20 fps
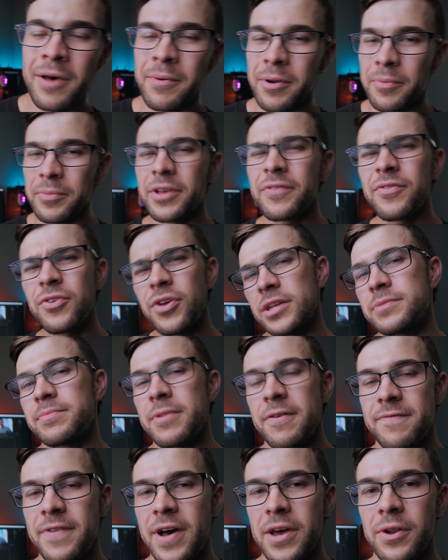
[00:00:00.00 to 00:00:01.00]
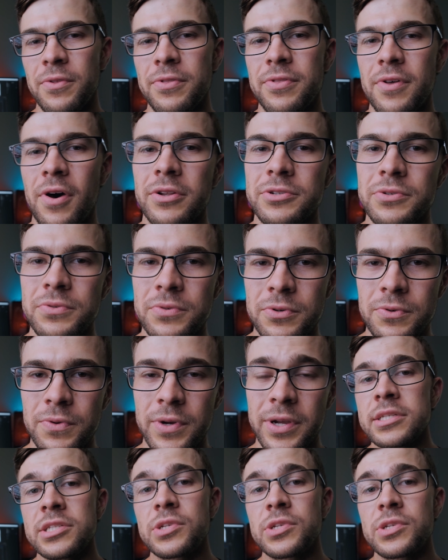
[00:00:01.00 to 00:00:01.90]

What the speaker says: I'm gonna give you guys my final thoughts real quick.